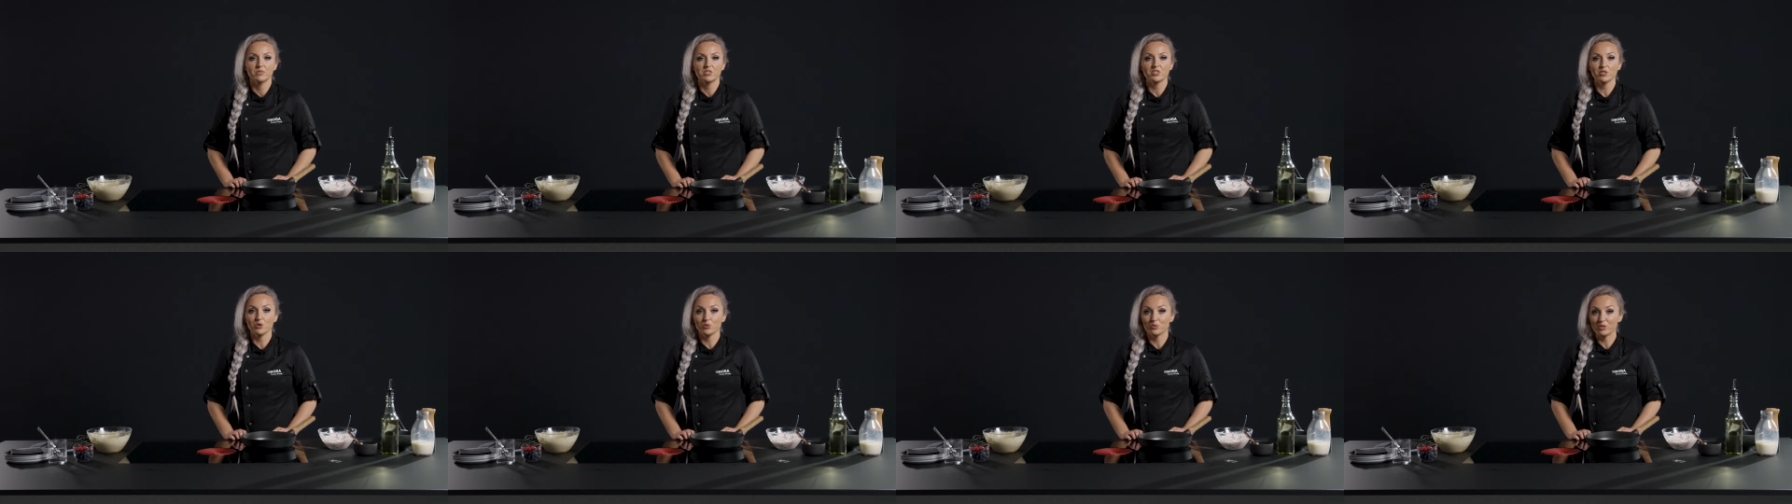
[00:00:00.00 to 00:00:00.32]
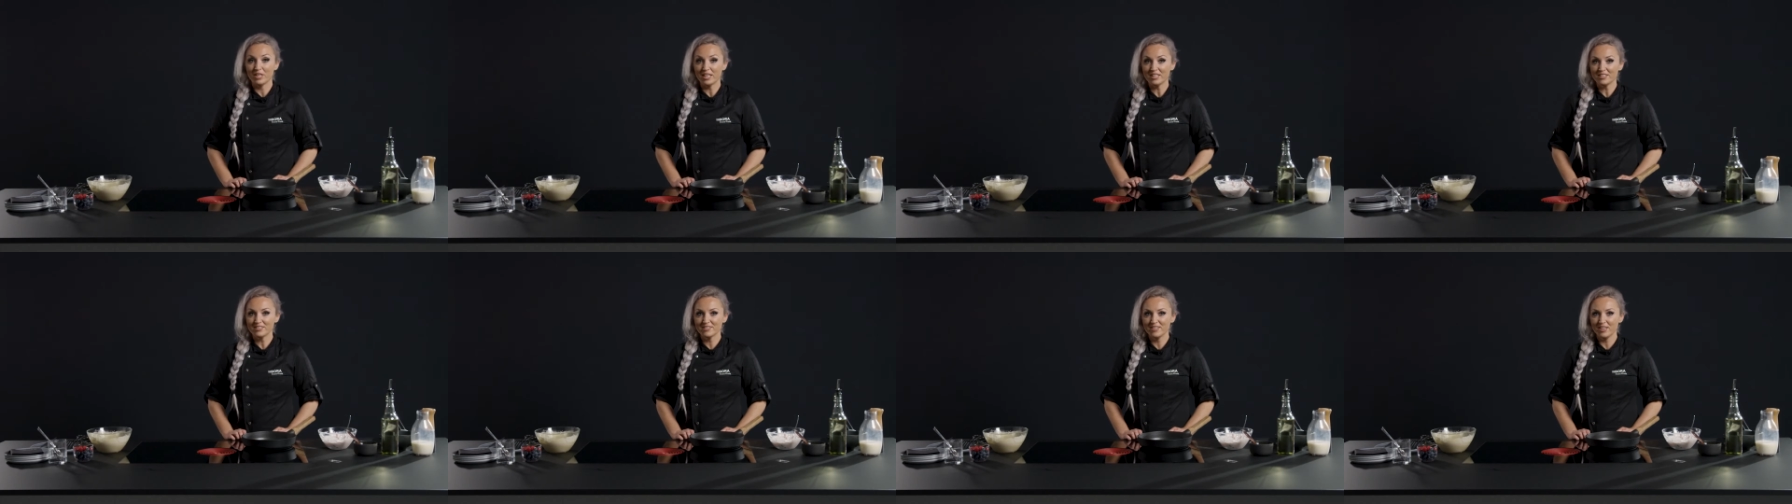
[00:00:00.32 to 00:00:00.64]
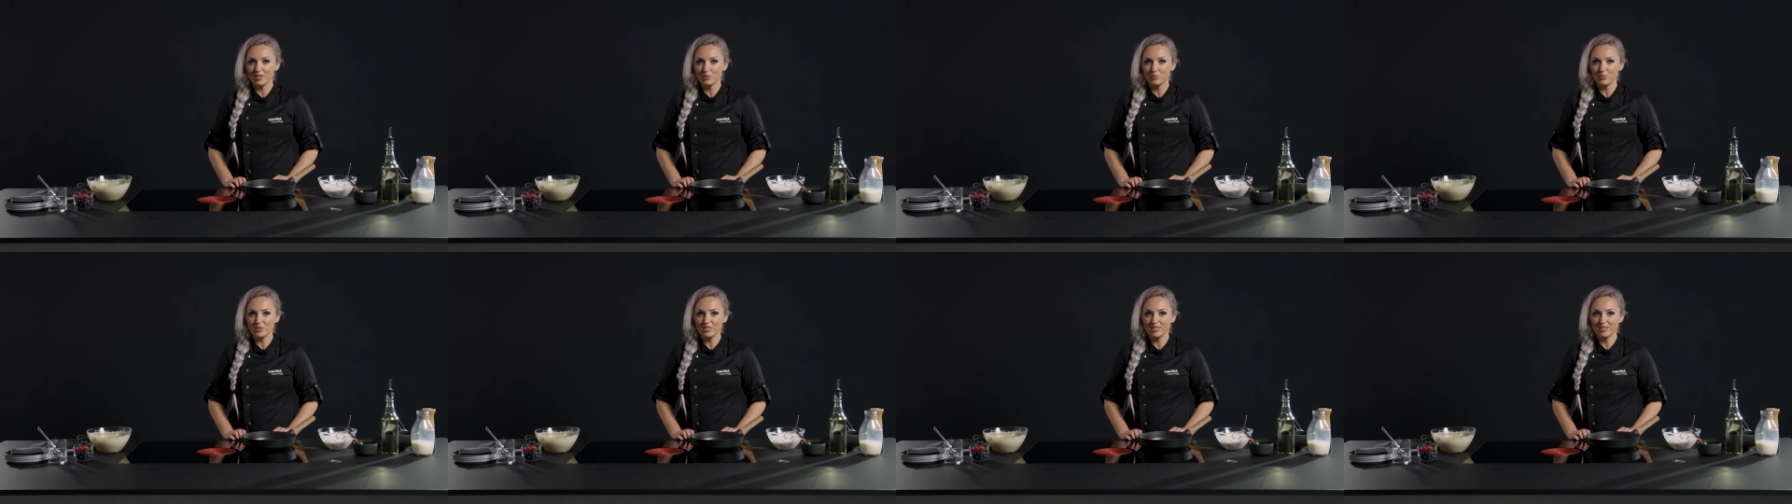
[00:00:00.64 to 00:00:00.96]
So next
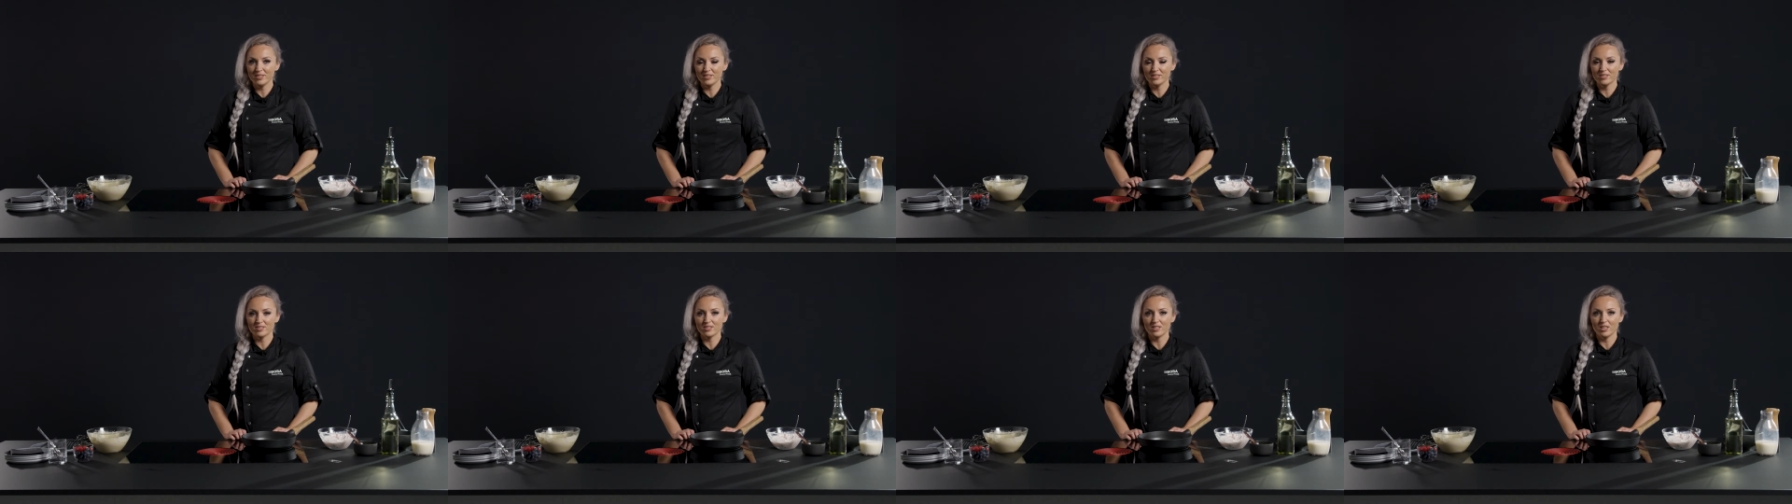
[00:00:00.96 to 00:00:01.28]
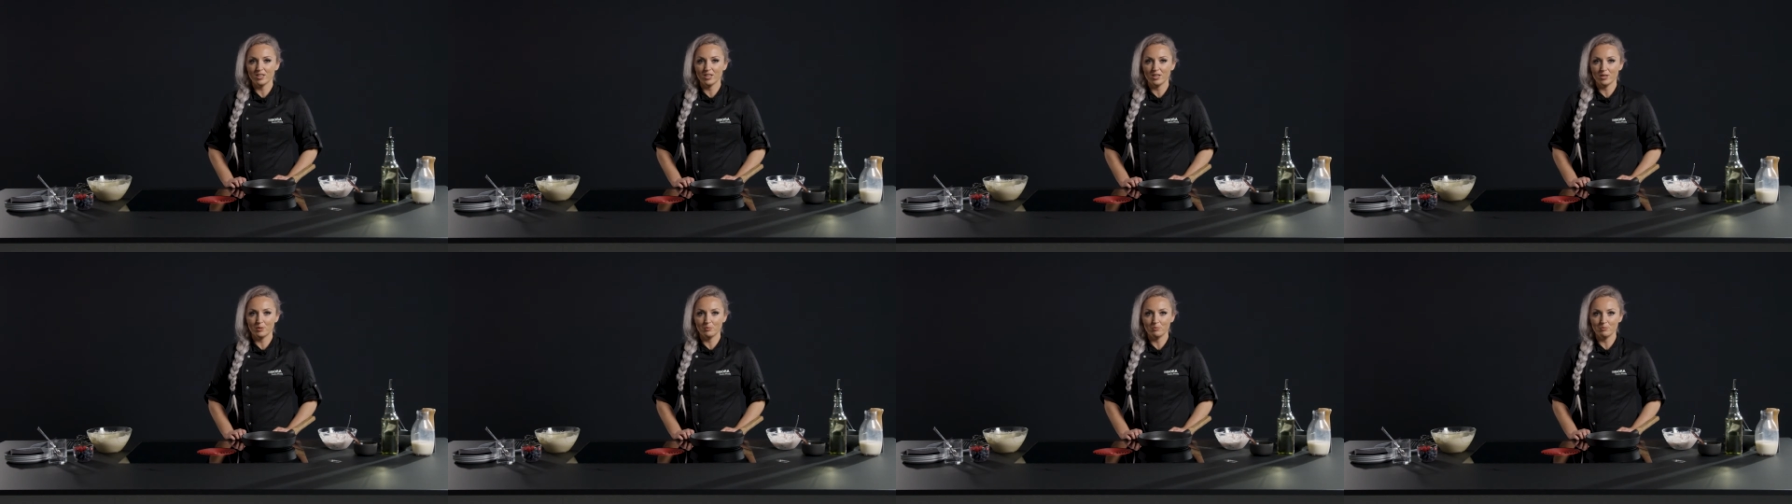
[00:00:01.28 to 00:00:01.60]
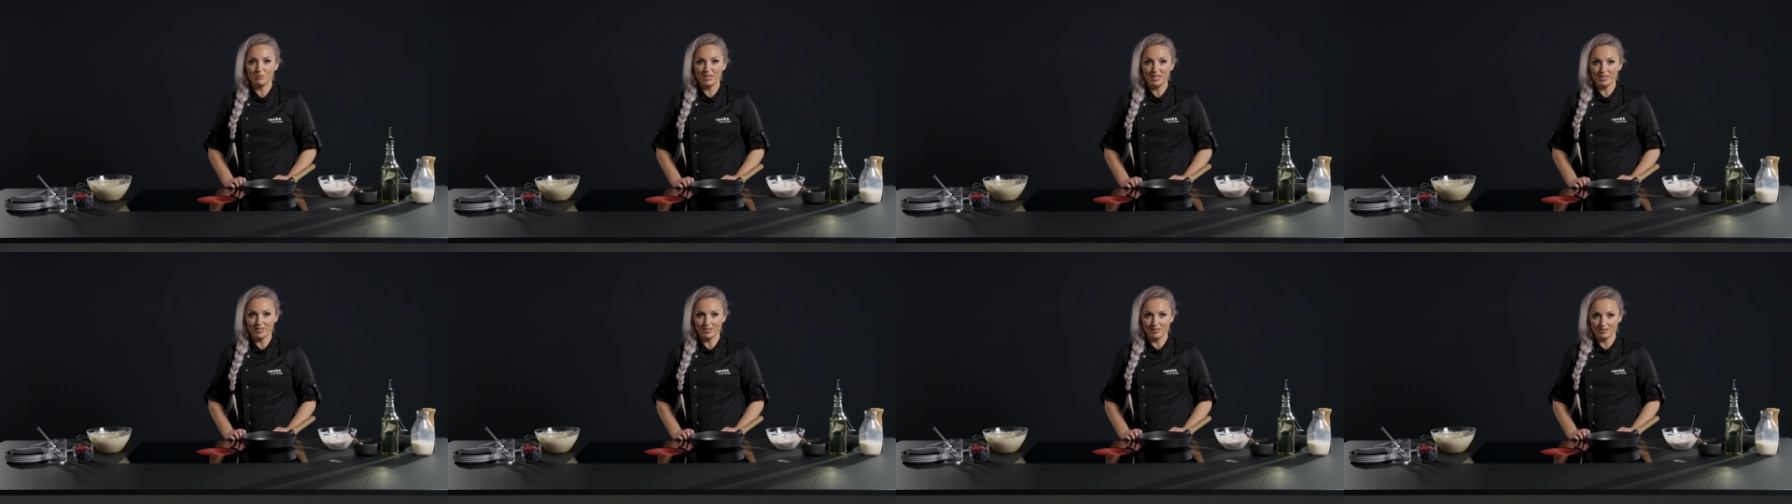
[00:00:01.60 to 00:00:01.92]
step is
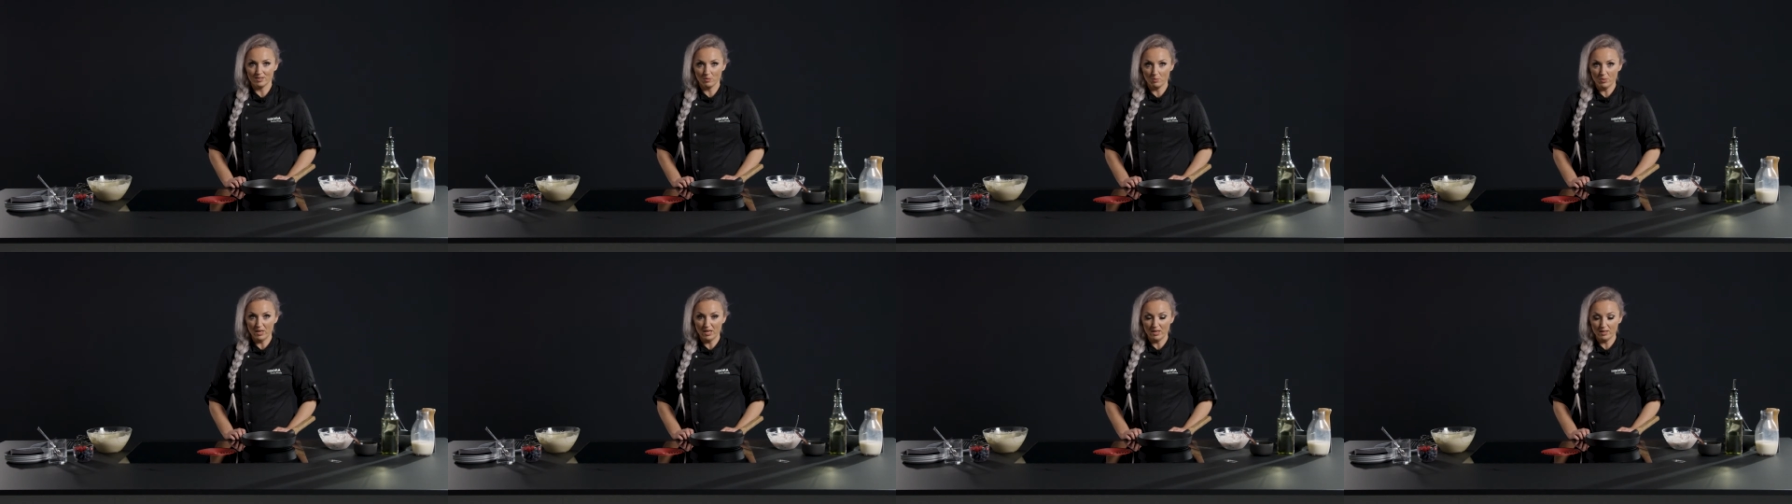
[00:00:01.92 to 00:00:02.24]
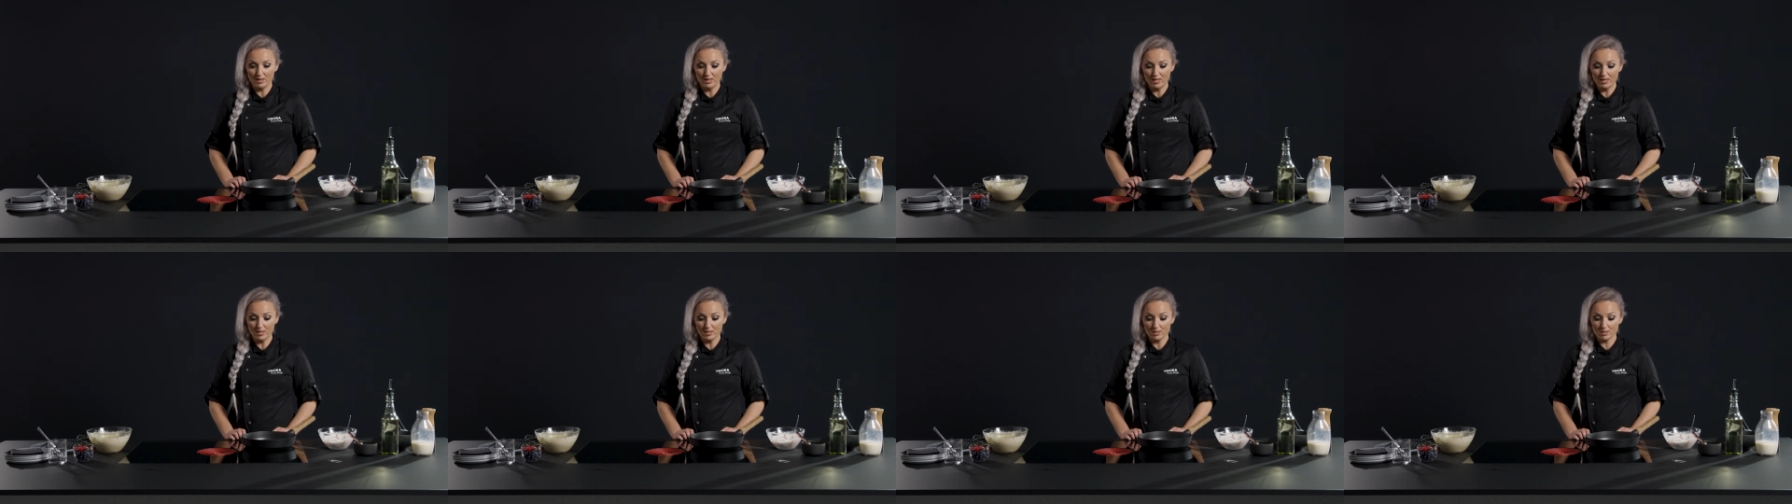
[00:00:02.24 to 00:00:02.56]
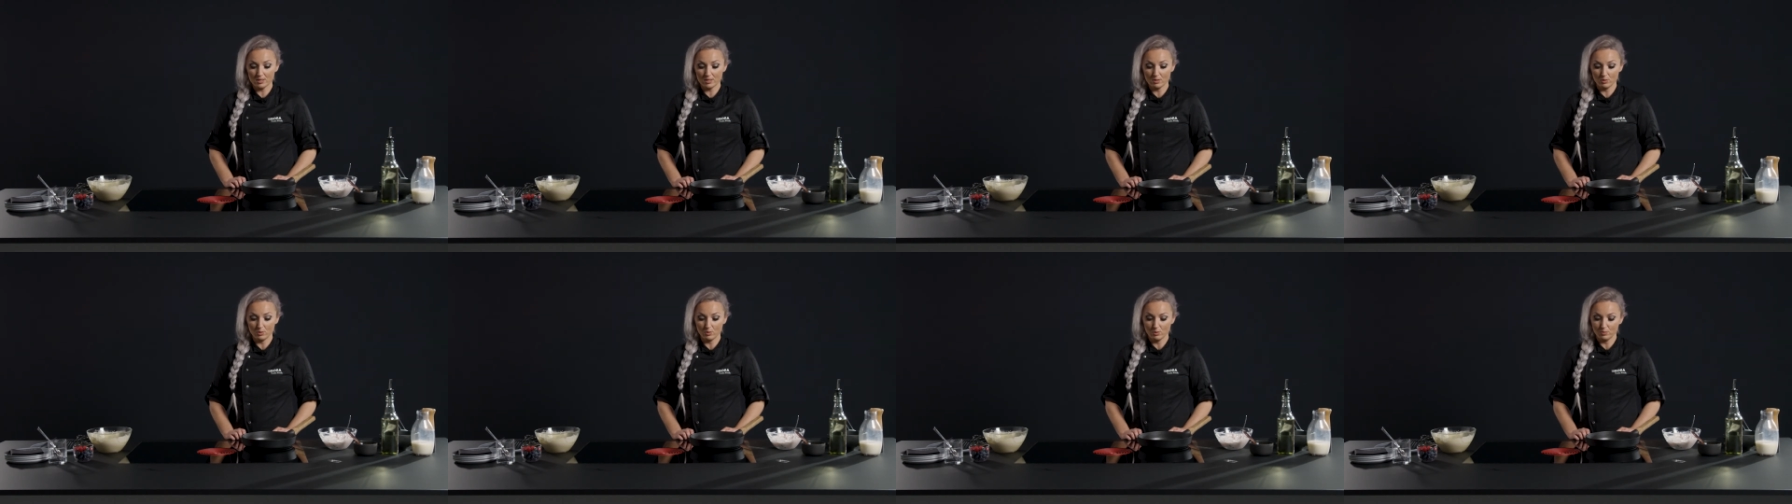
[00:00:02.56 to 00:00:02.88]
making the
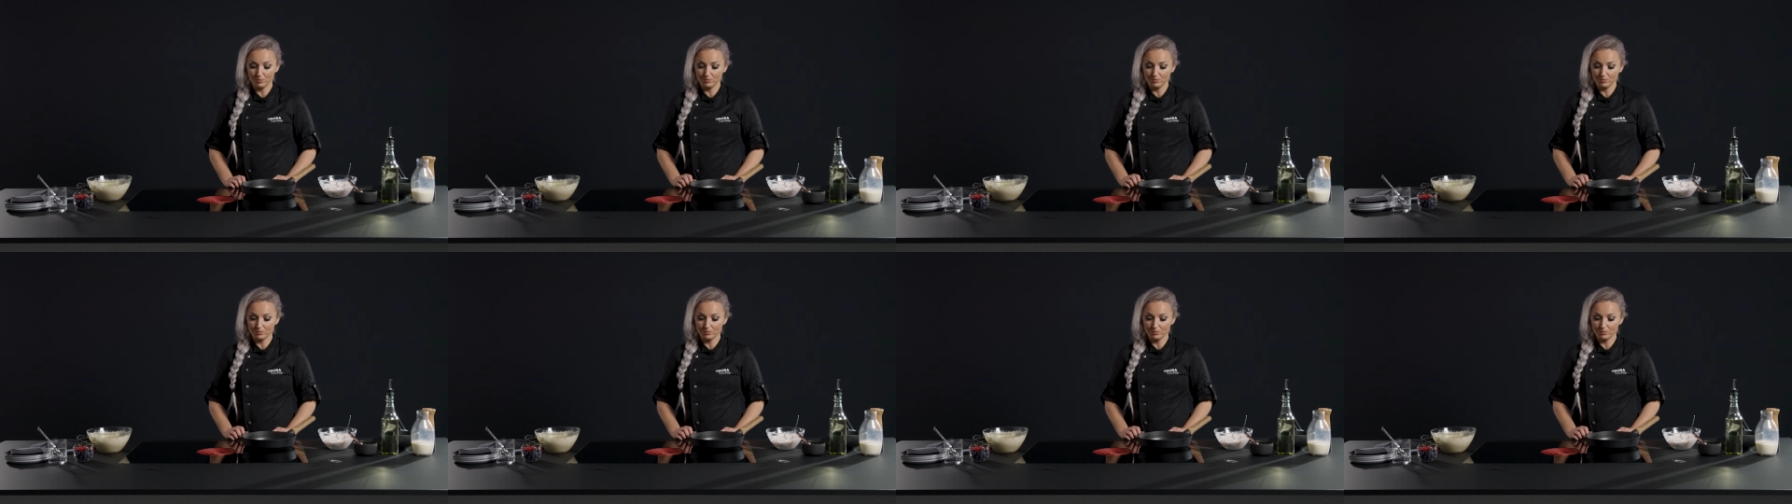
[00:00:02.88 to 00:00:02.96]
pancakes,